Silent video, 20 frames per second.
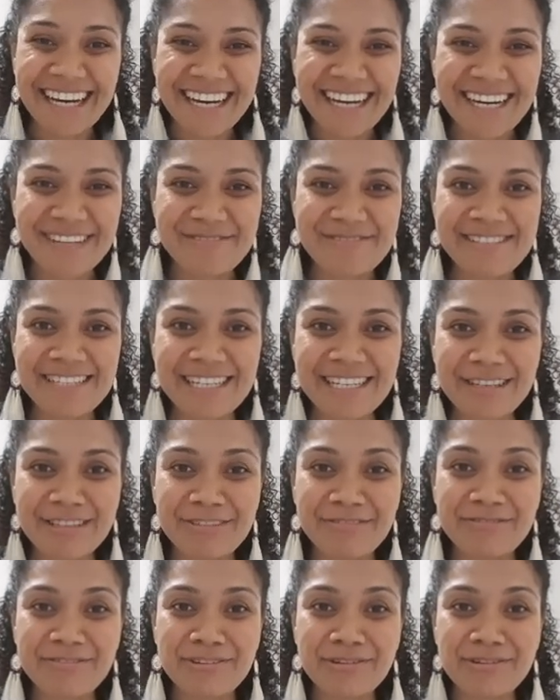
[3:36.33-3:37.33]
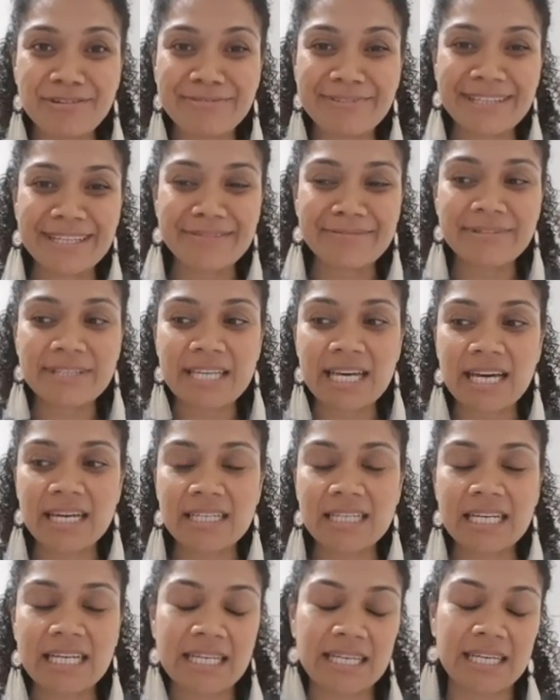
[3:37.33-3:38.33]
I'm sitting on the floor without
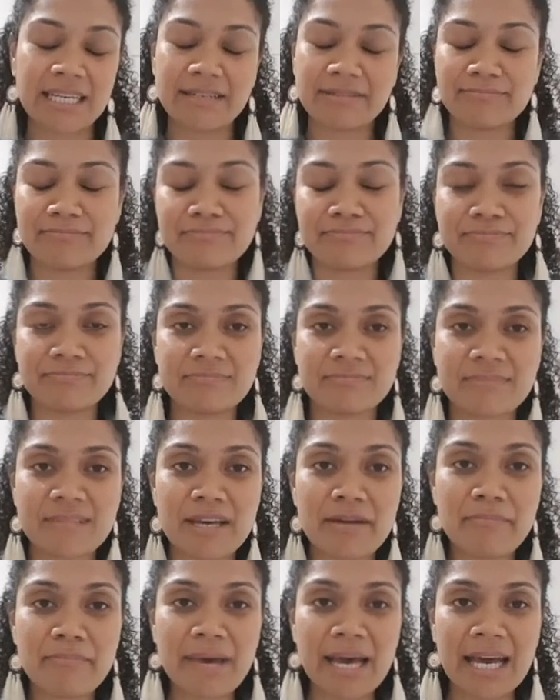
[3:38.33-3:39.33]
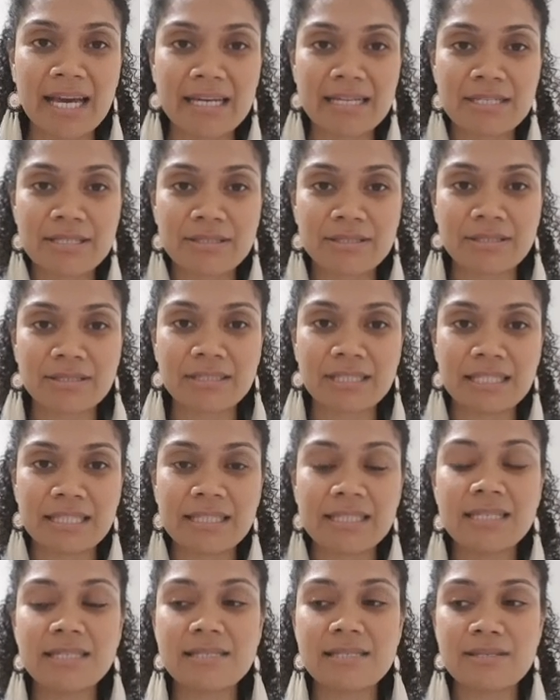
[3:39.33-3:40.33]
a mat or
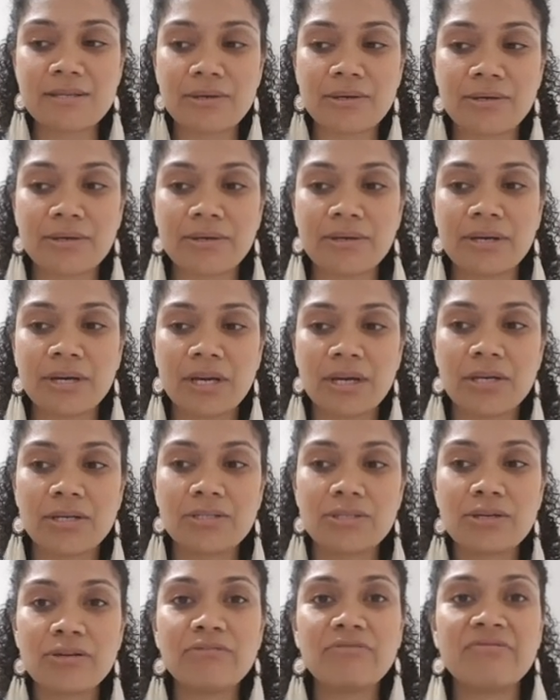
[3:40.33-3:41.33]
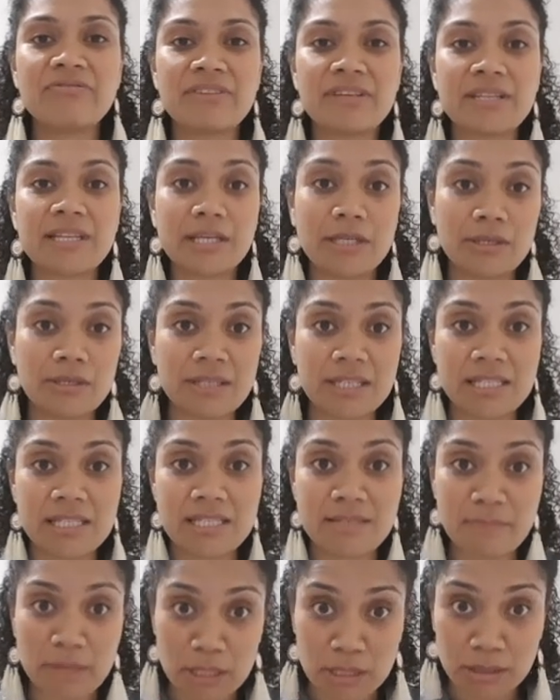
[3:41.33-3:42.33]
anything. So don't feel that you need
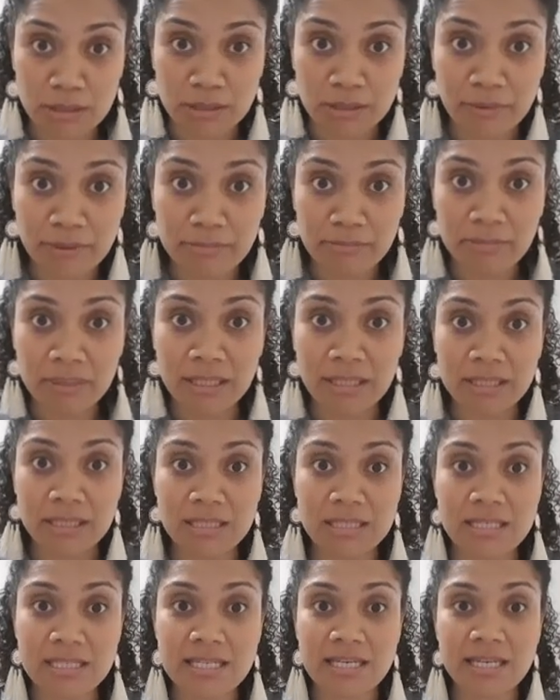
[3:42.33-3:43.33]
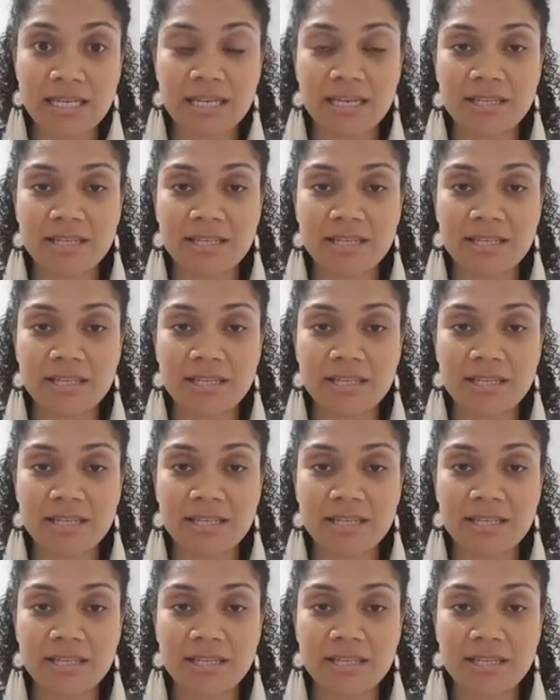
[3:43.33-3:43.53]
special equipment.